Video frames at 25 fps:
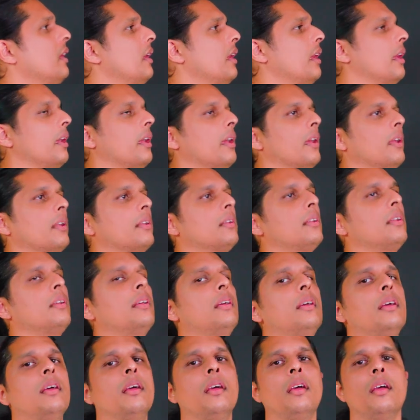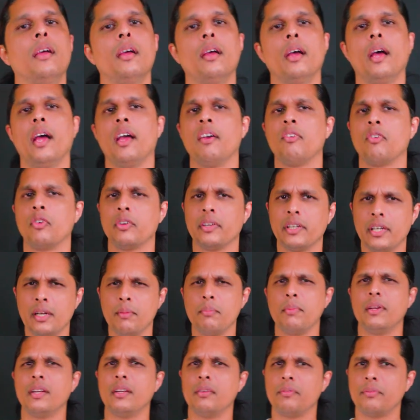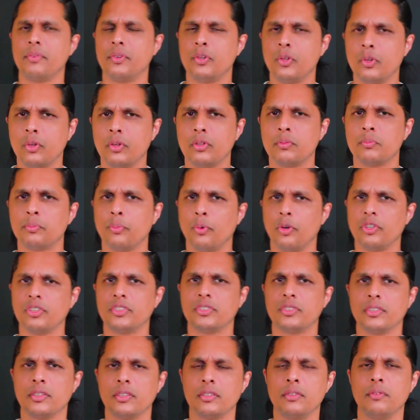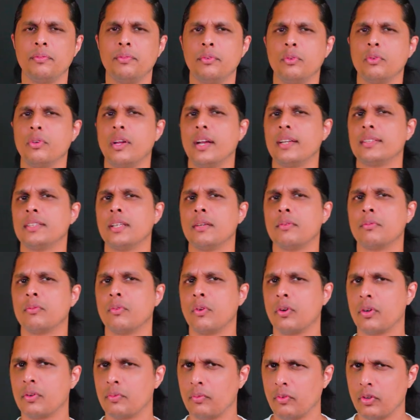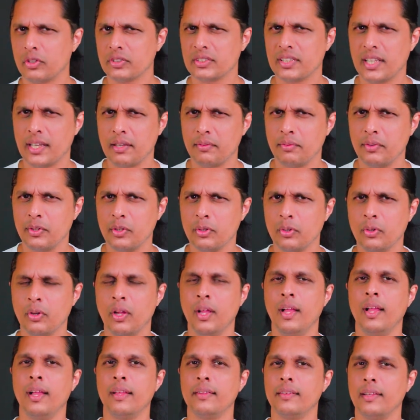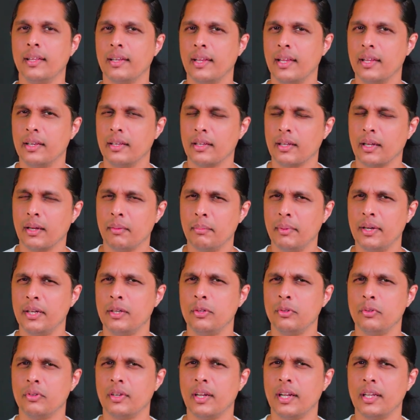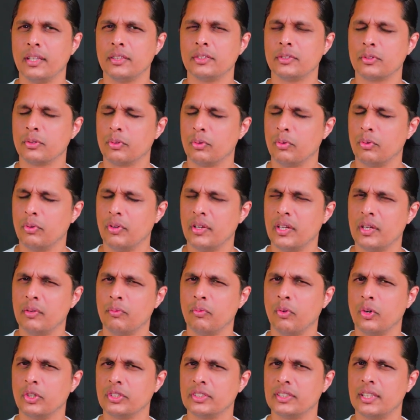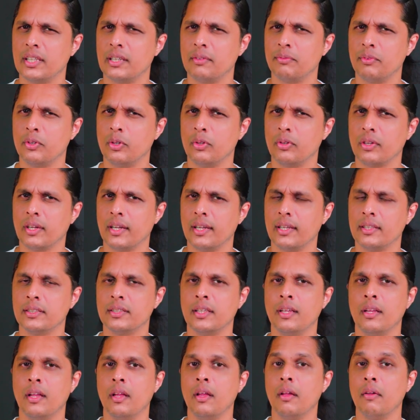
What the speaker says: And I've already made a video on posture. If you guys have not watched that video, then I recommend you guys to go and watch that video, guys.